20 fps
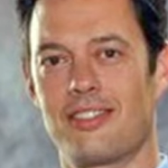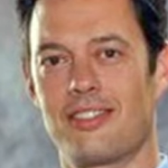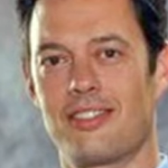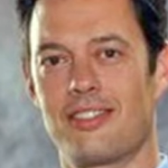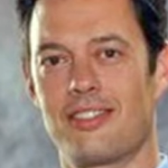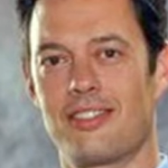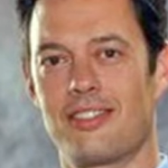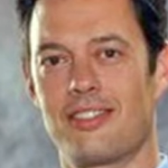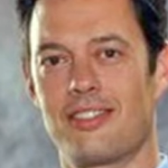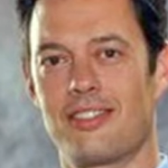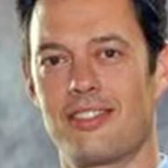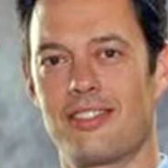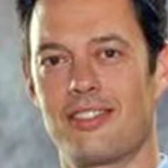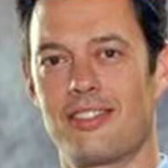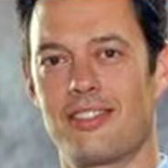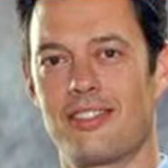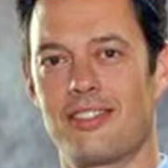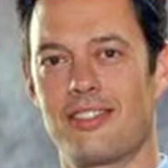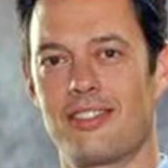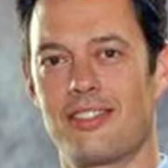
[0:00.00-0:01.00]

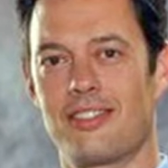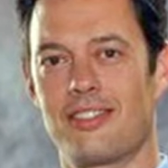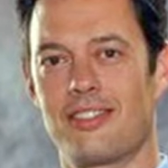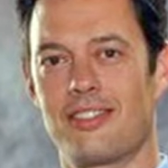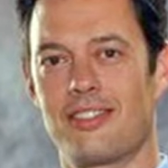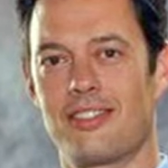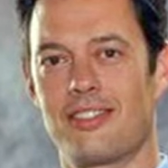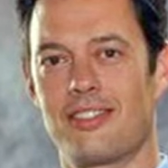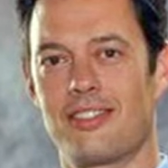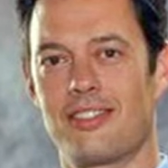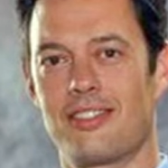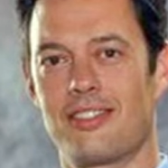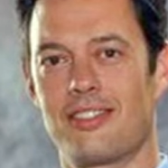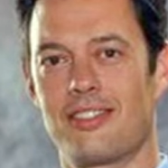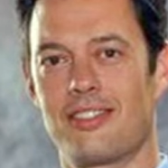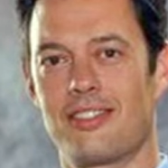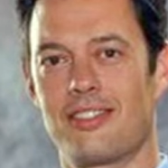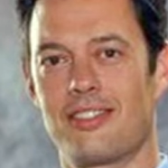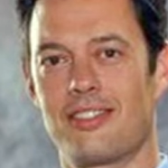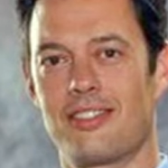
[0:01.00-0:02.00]

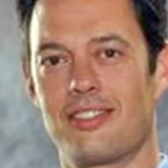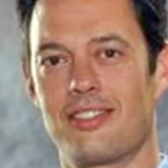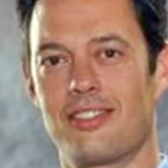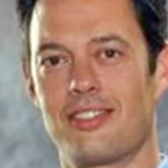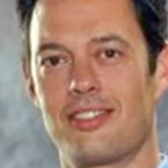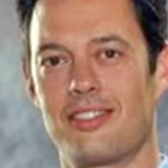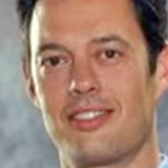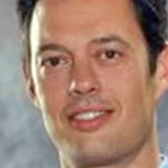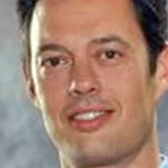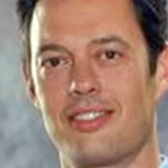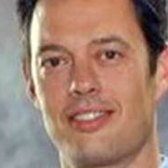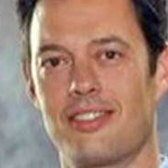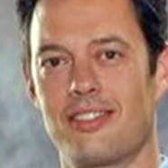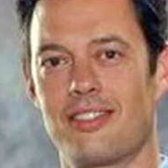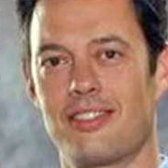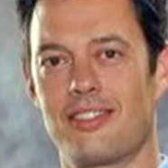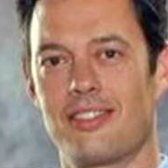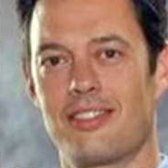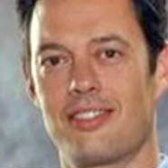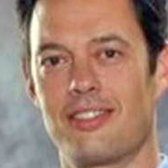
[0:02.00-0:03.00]

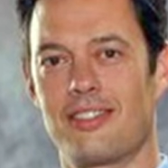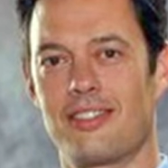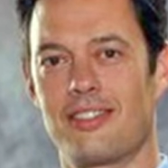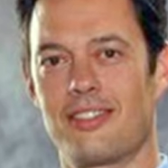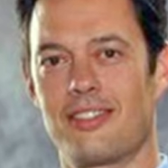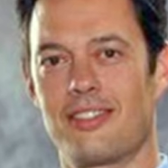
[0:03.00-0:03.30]
[no speech]